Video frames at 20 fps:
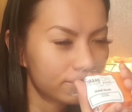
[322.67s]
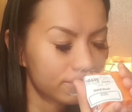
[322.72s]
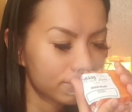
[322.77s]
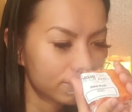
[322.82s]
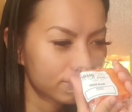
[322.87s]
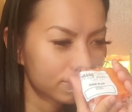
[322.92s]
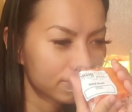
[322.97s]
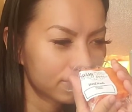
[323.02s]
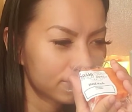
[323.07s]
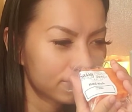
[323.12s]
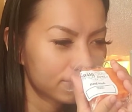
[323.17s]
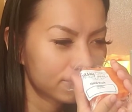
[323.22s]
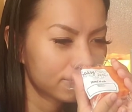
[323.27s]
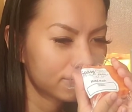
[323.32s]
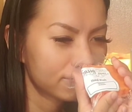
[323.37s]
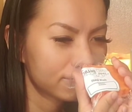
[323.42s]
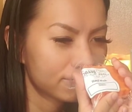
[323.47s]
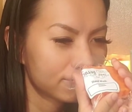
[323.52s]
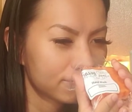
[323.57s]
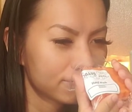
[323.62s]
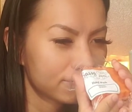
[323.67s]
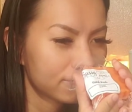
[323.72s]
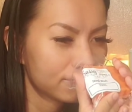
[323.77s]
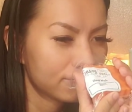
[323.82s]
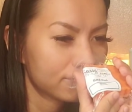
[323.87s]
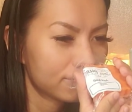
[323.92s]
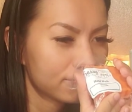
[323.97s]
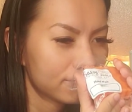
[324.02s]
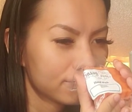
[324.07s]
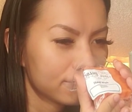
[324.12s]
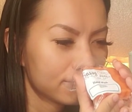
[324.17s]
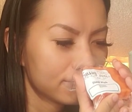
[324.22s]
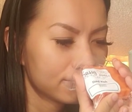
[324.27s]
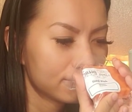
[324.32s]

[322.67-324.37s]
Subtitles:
[no speech]